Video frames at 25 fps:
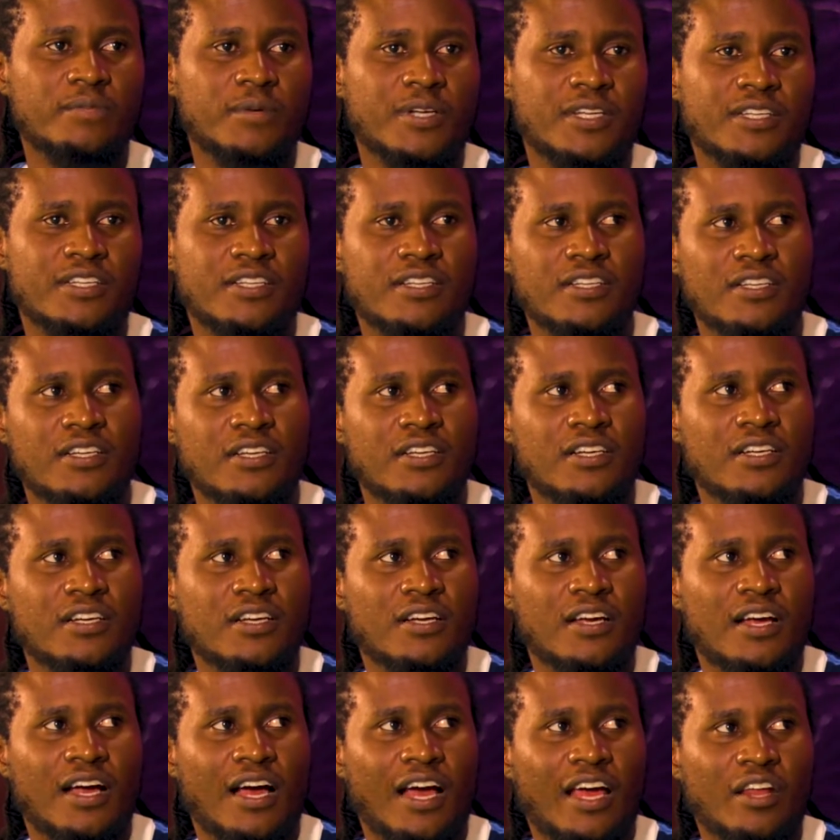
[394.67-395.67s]
But
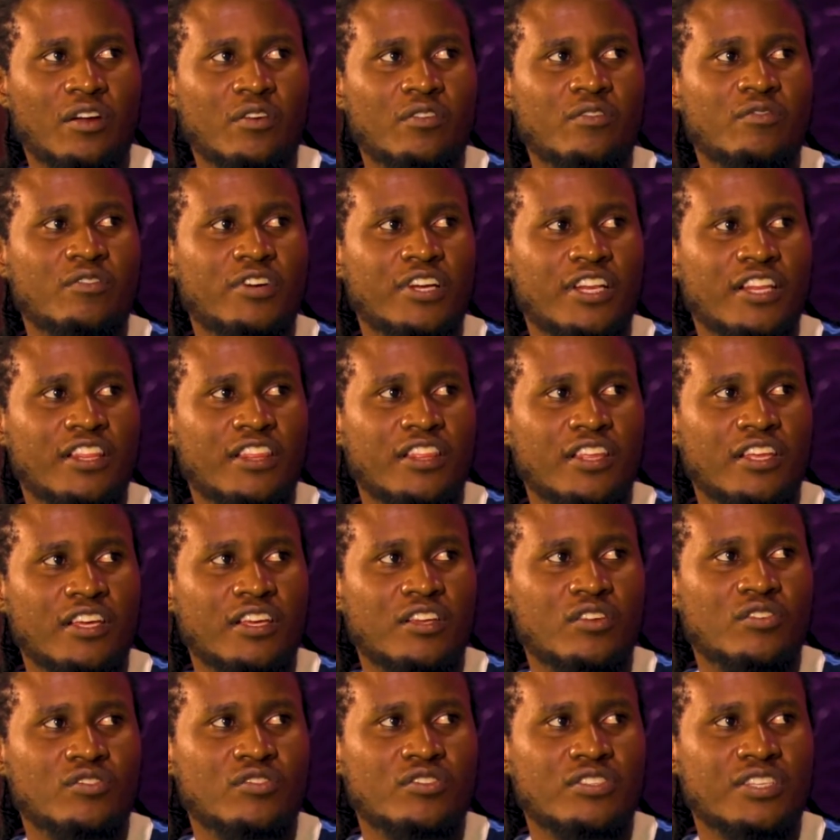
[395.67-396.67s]
I don't really
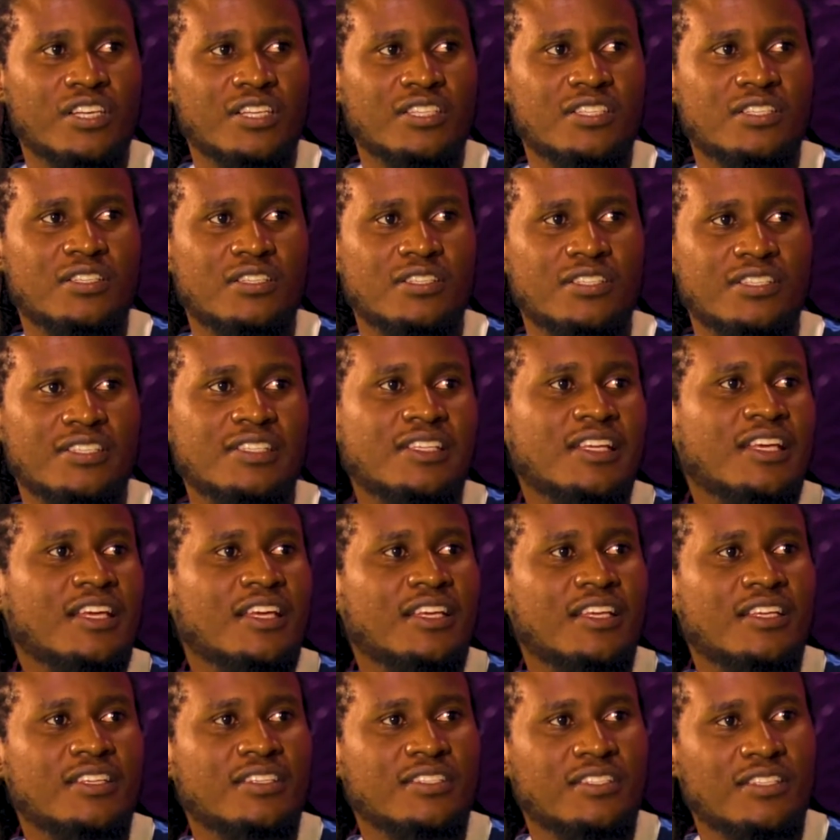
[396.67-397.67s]
think you should just
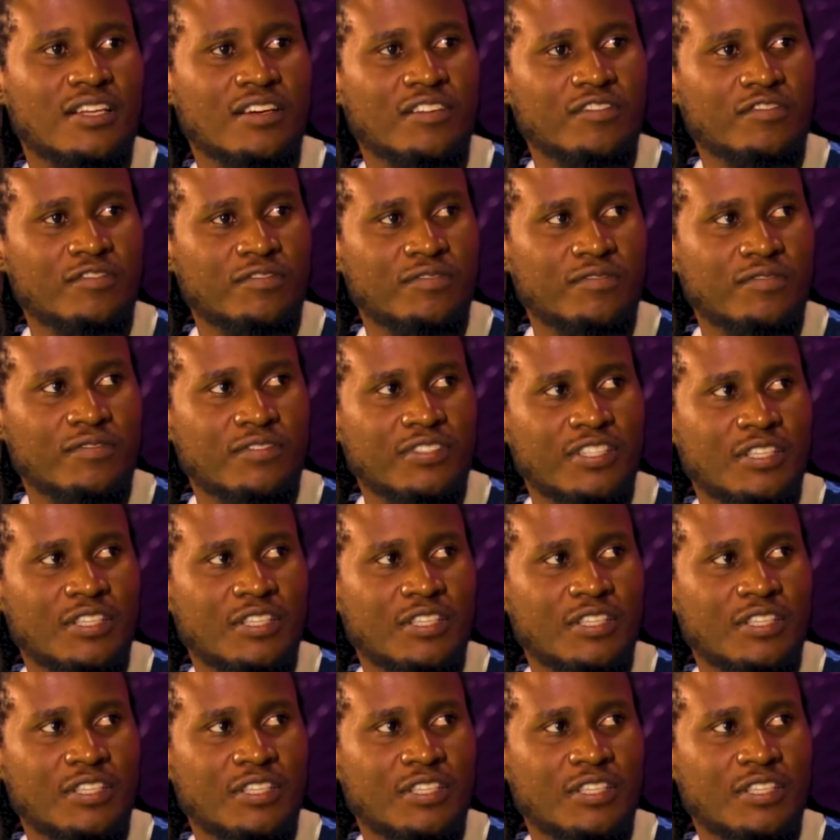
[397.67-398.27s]
say stuff